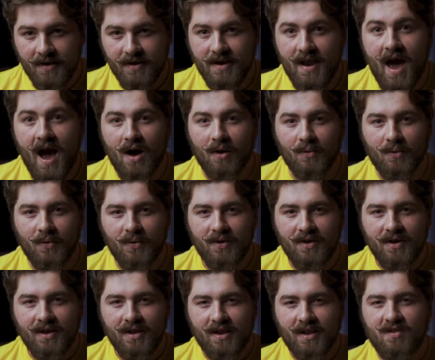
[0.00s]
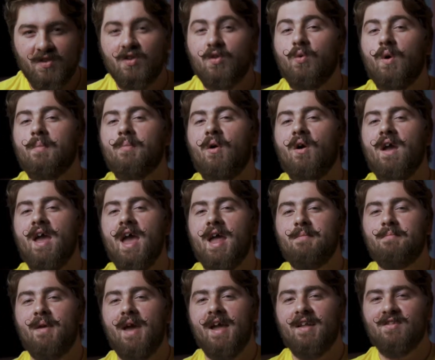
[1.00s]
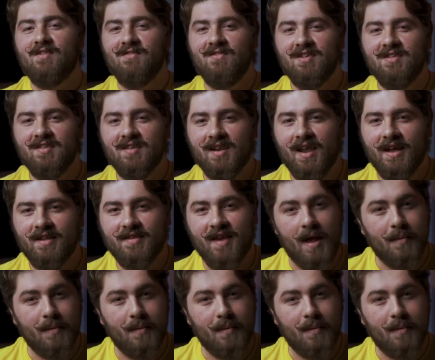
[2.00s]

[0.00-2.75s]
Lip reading: Now, let's equip our headbands of intellect